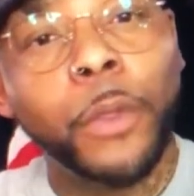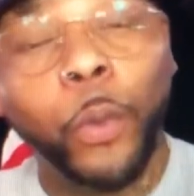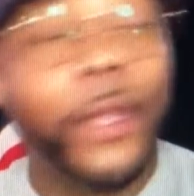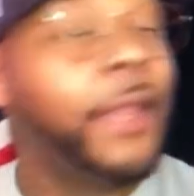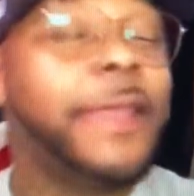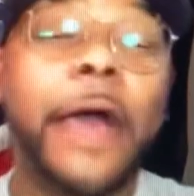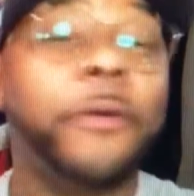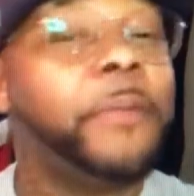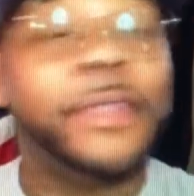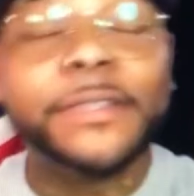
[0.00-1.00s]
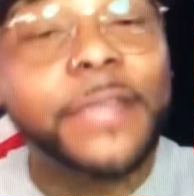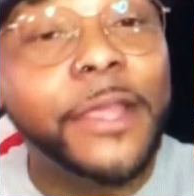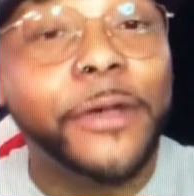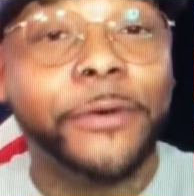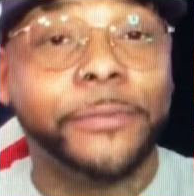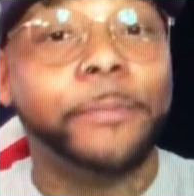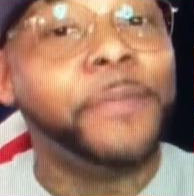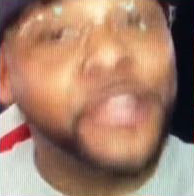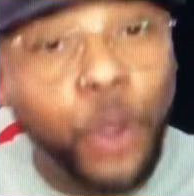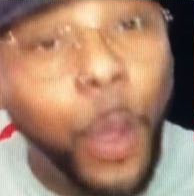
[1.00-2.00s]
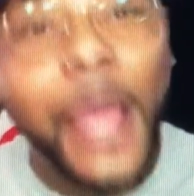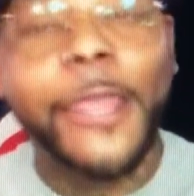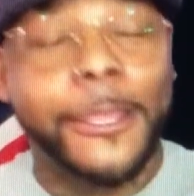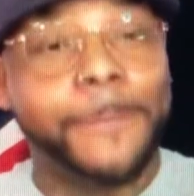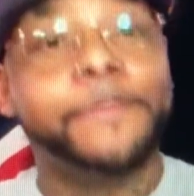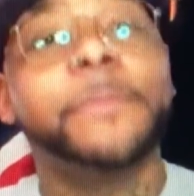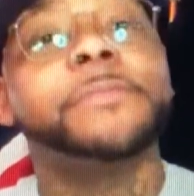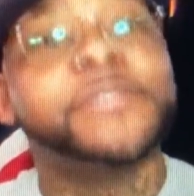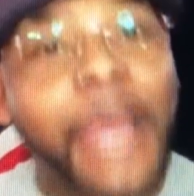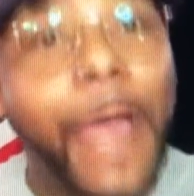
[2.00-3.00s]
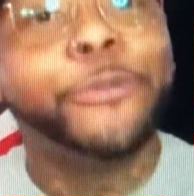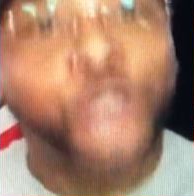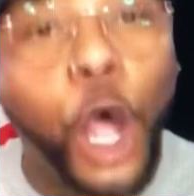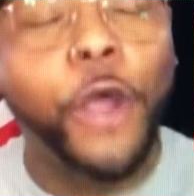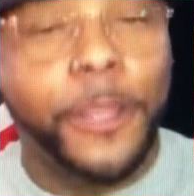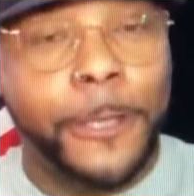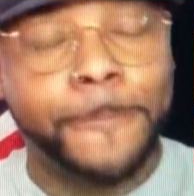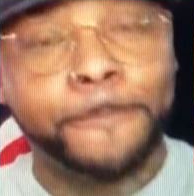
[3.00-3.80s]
When in doubt, be still. Be quiet. Stop talking.